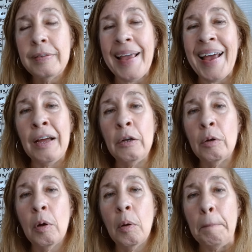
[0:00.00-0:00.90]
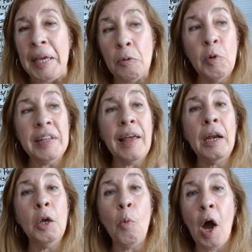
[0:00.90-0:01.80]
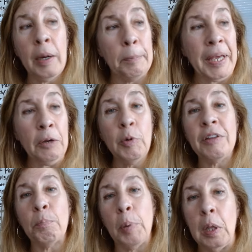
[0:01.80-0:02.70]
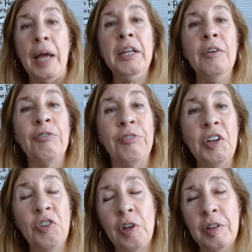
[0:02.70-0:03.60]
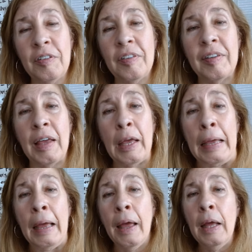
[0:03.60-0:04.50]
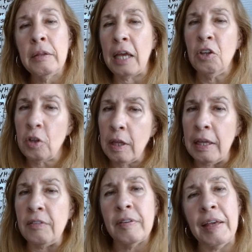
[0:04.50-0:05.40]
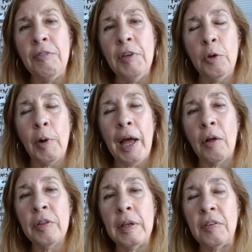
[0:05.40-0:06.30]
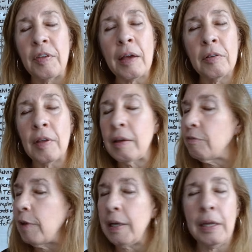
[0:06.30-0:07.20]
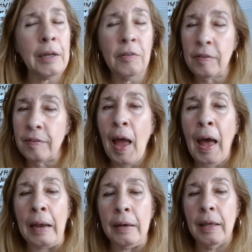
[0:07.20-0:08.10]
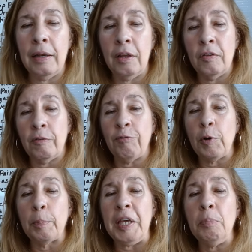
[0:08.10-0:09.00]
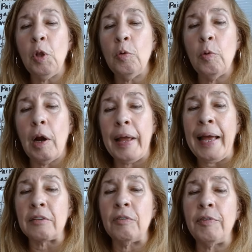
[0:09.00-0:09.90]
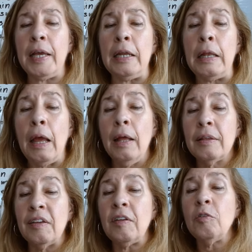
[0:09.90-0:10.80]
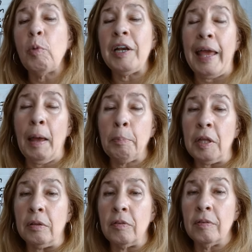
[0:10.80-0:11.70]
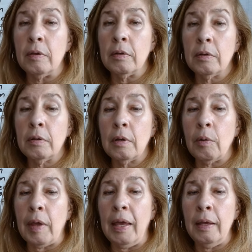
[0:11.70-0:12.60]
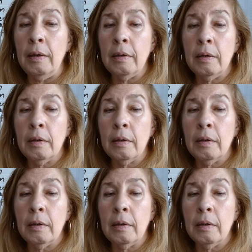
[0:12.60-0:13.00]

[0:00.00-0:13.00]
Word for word: that being with anyone, being with plenty of fish in the sea, they, is giving you a healthy sex life, and it is not. It is for people who are activated. This is what happens, okay?